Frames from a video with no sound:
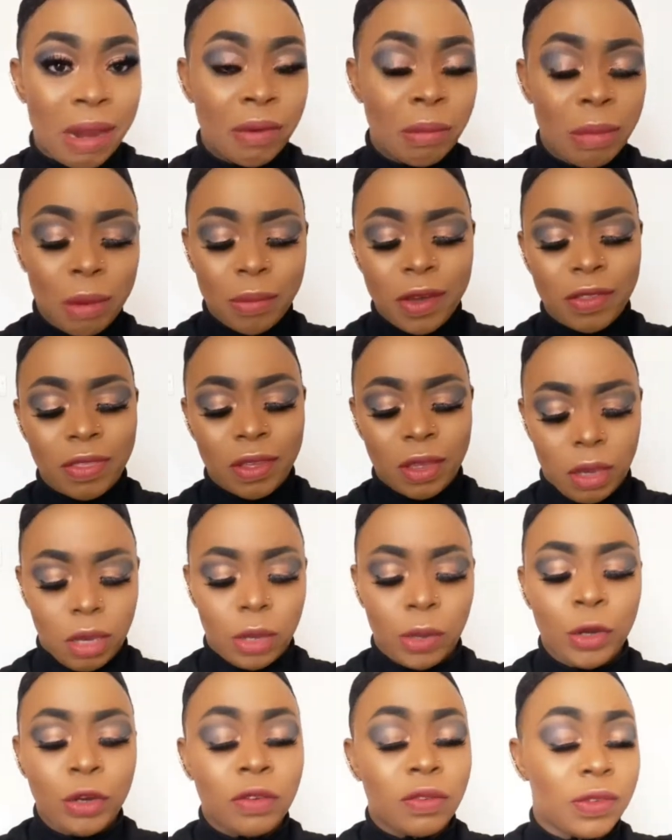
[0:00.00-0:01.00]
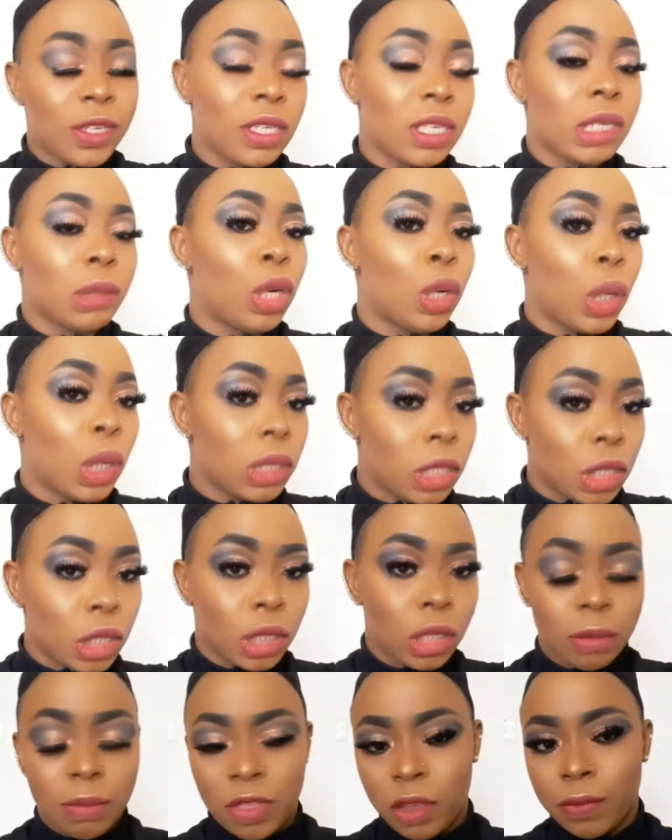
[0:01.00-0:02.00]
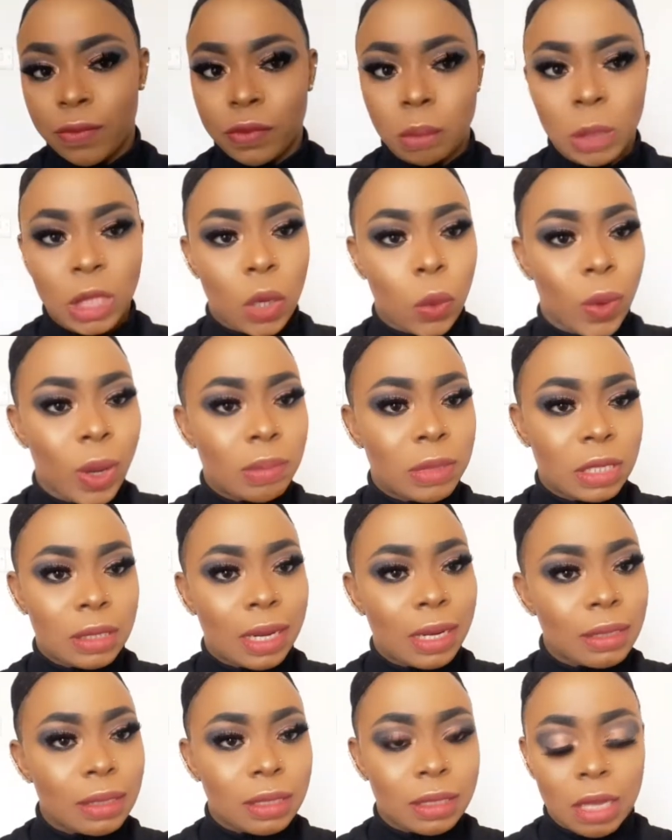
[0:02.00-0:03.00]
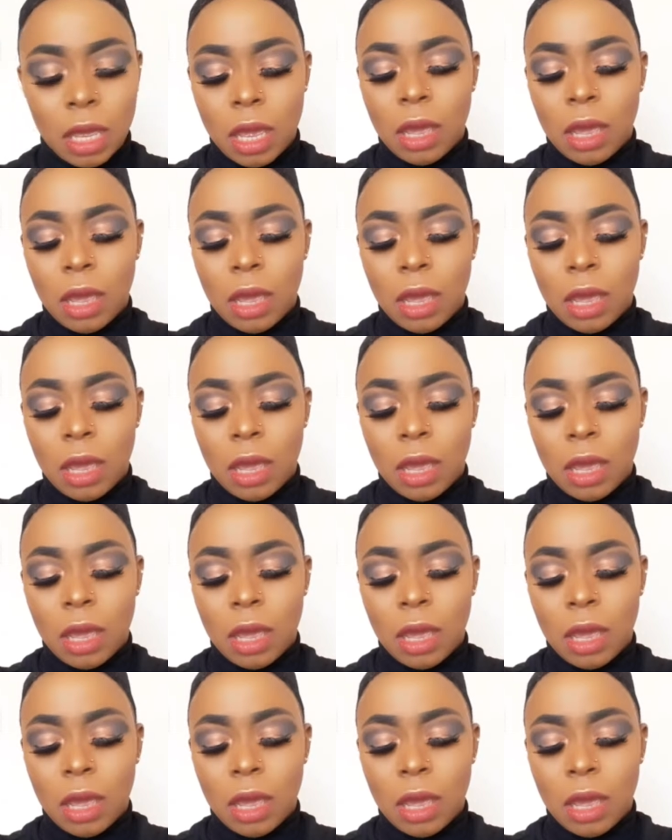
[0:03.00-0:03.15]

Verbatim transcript: I remember the first time I ordered something from their website.